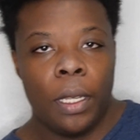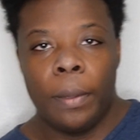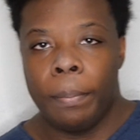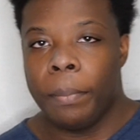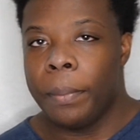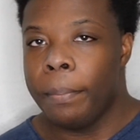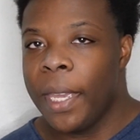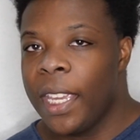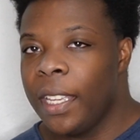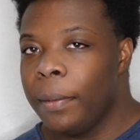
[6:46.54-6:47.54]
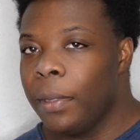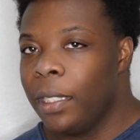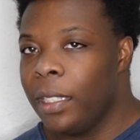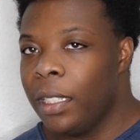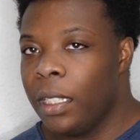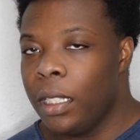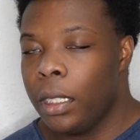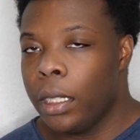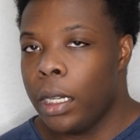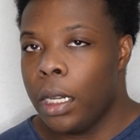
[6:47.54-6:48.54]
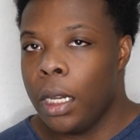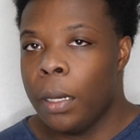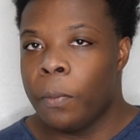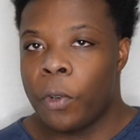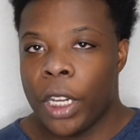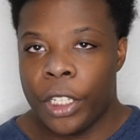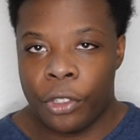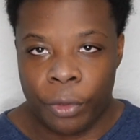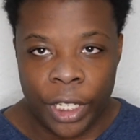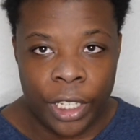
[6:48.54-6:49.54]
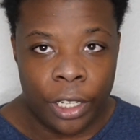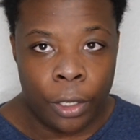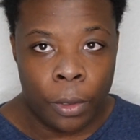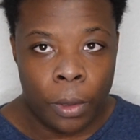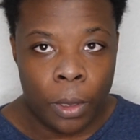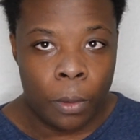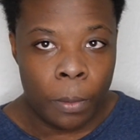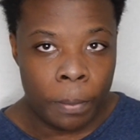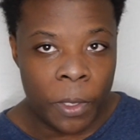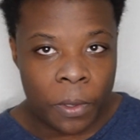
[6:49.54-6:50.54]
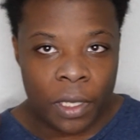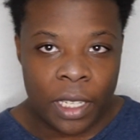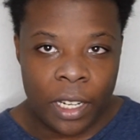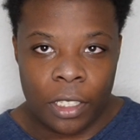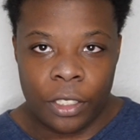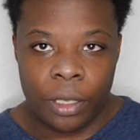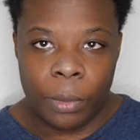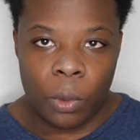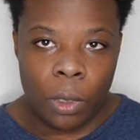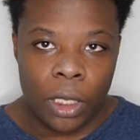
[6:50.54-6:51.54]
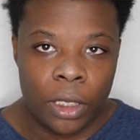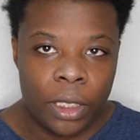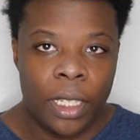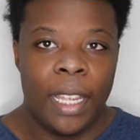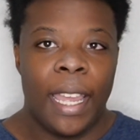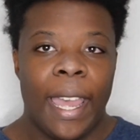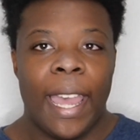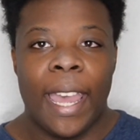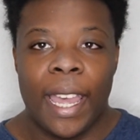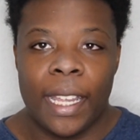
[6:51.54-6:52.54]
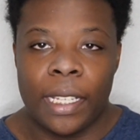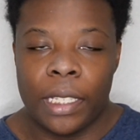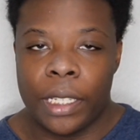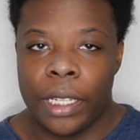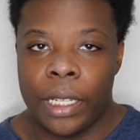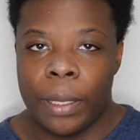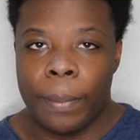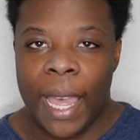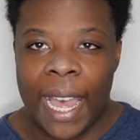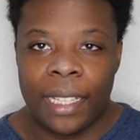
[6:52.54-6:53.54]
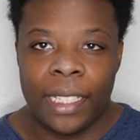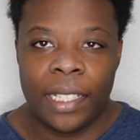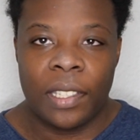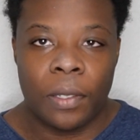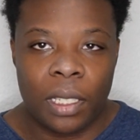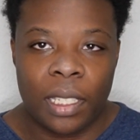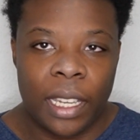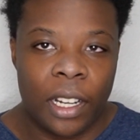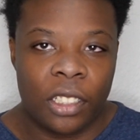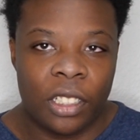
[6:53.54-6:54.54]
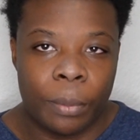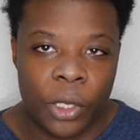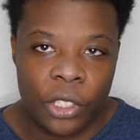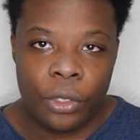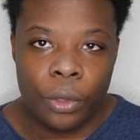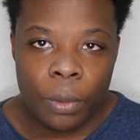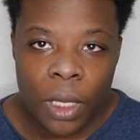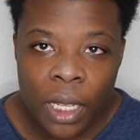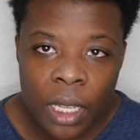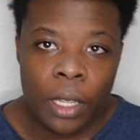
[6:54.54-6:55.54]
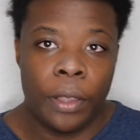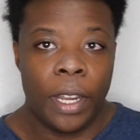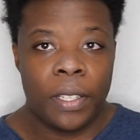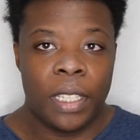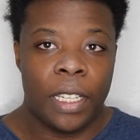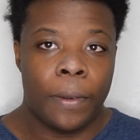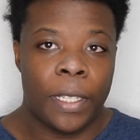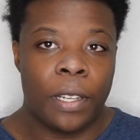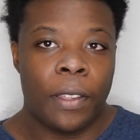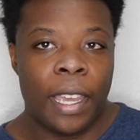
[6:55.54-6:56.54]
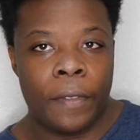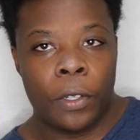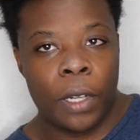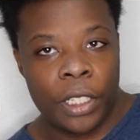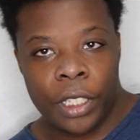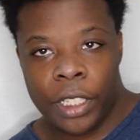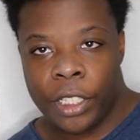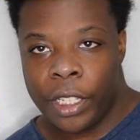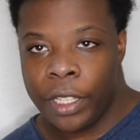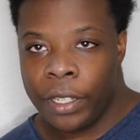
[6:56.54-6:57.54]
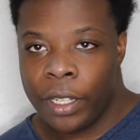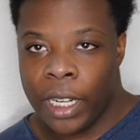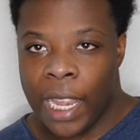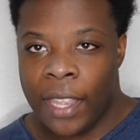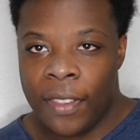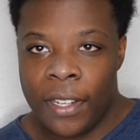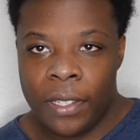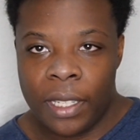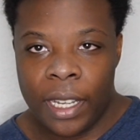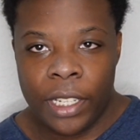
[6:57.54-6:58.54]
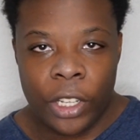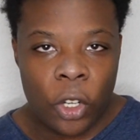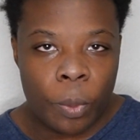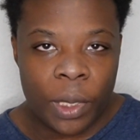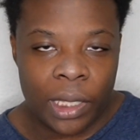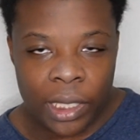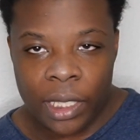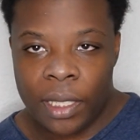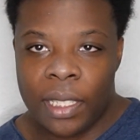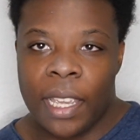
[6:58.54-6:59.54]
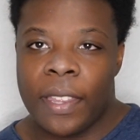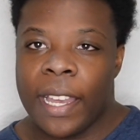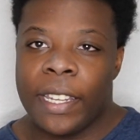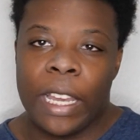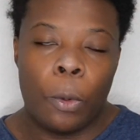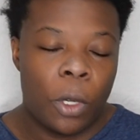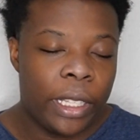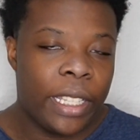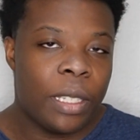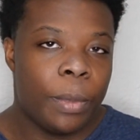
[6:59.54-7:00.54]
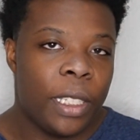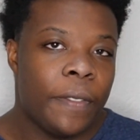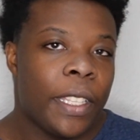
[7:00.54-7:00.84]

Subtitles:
Mainly Rodrigo, useless character number 1, and Alex, useless character number 2. Their secrets are they have a crush on each other and they just kind of openly say that. Now we're led to believe